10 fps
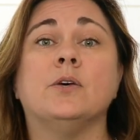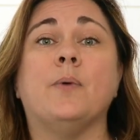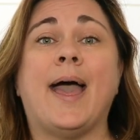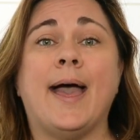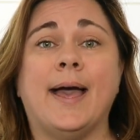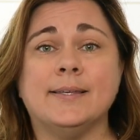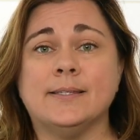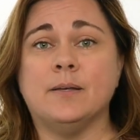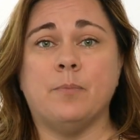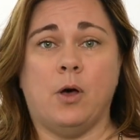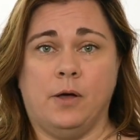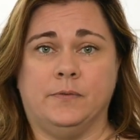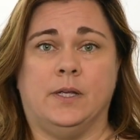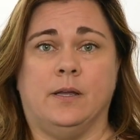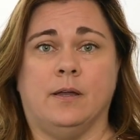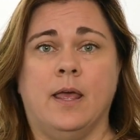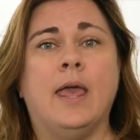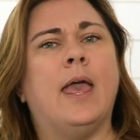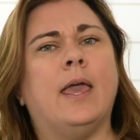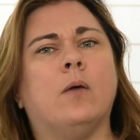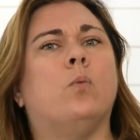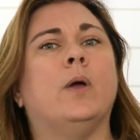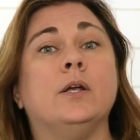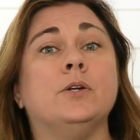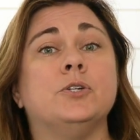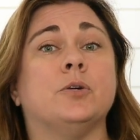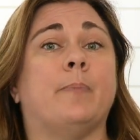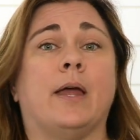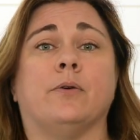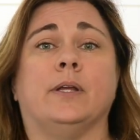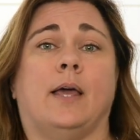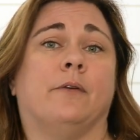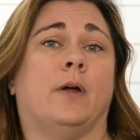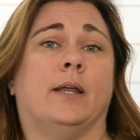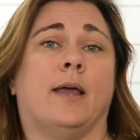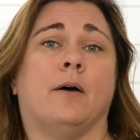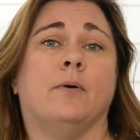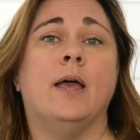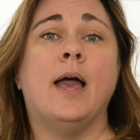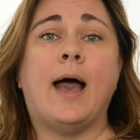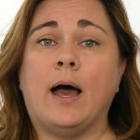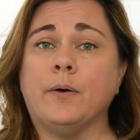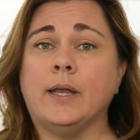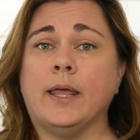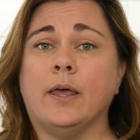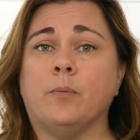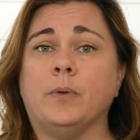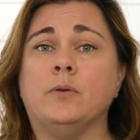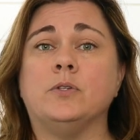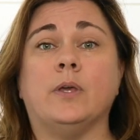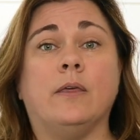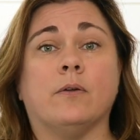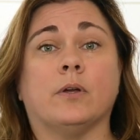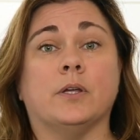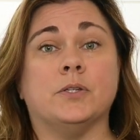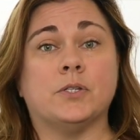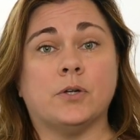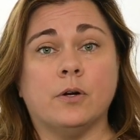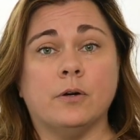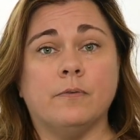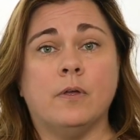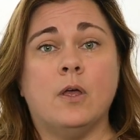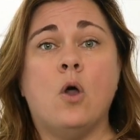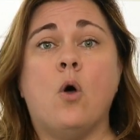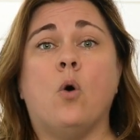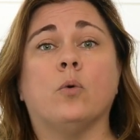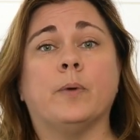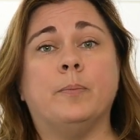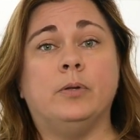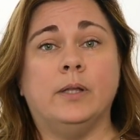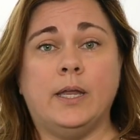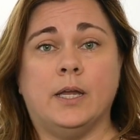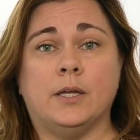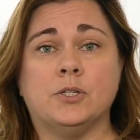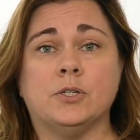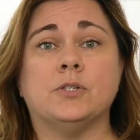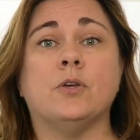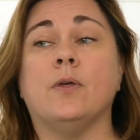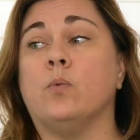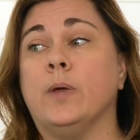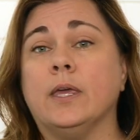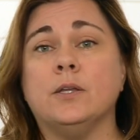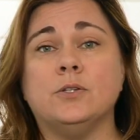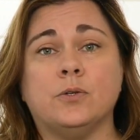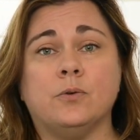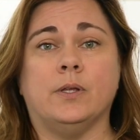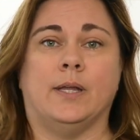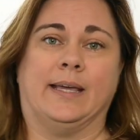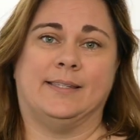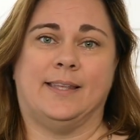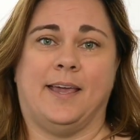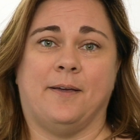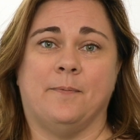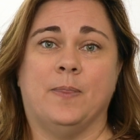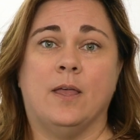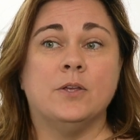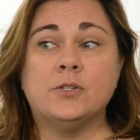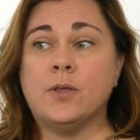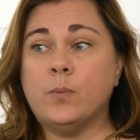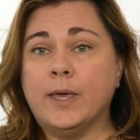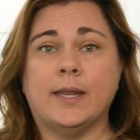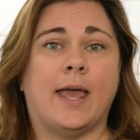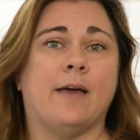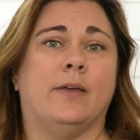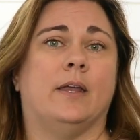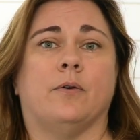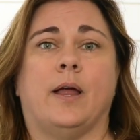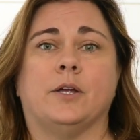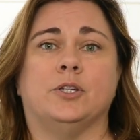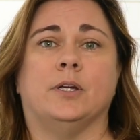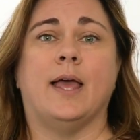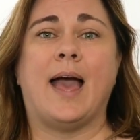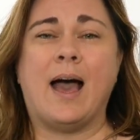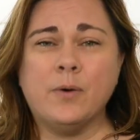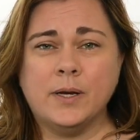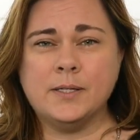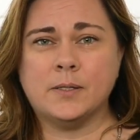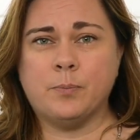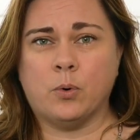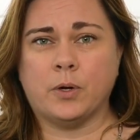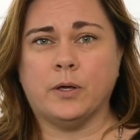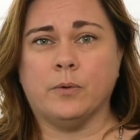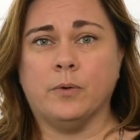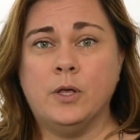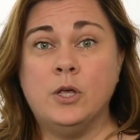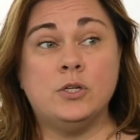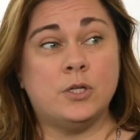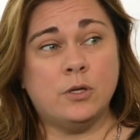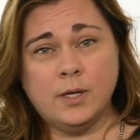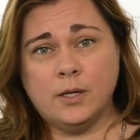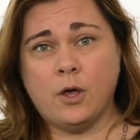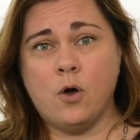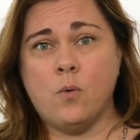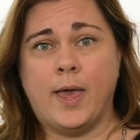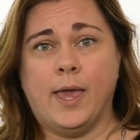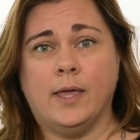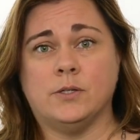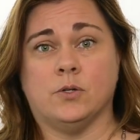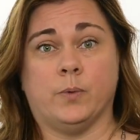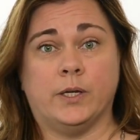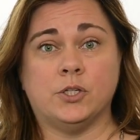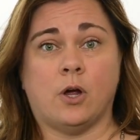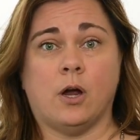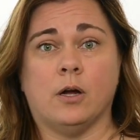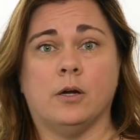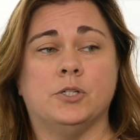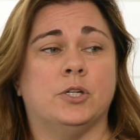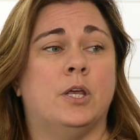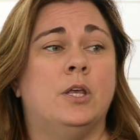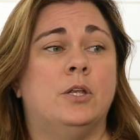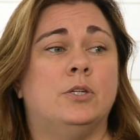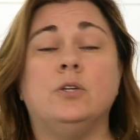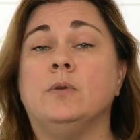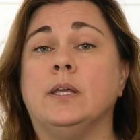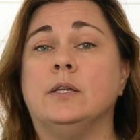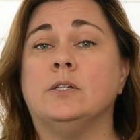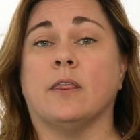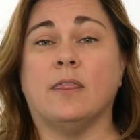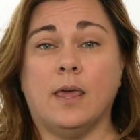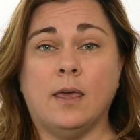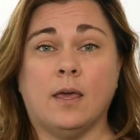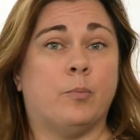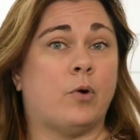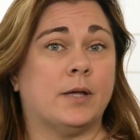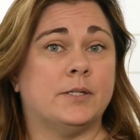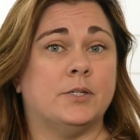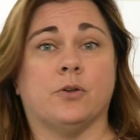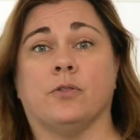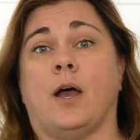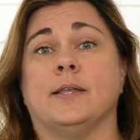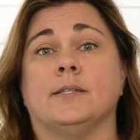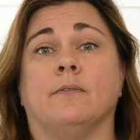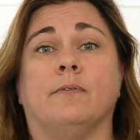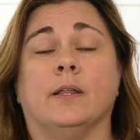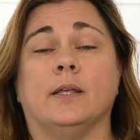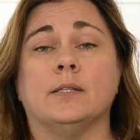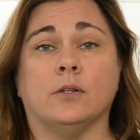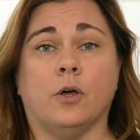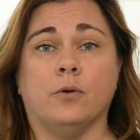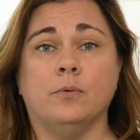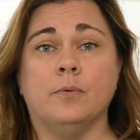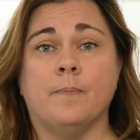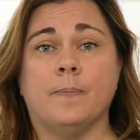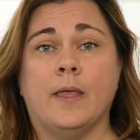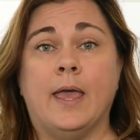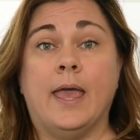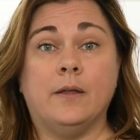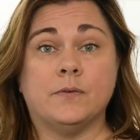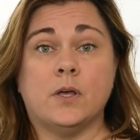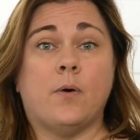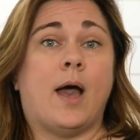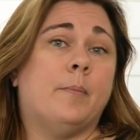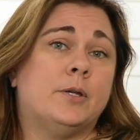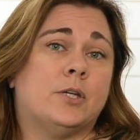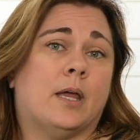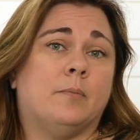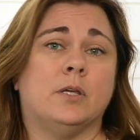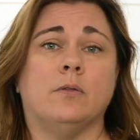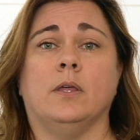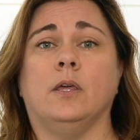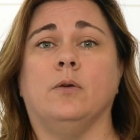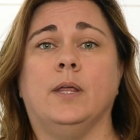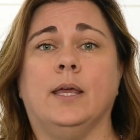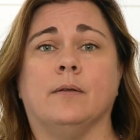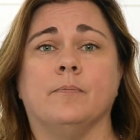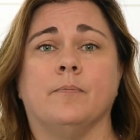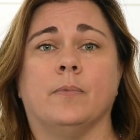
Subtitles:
So ask them often, hey, where's your battery life right now? How can I help you to either conserve or replenish so that we can do the next thing, so that we can have interaction? How can I support you? Do you need to go away to recharge? Do you need to think and process your thoughts and feelings alone? And if so, how much time do you think you need?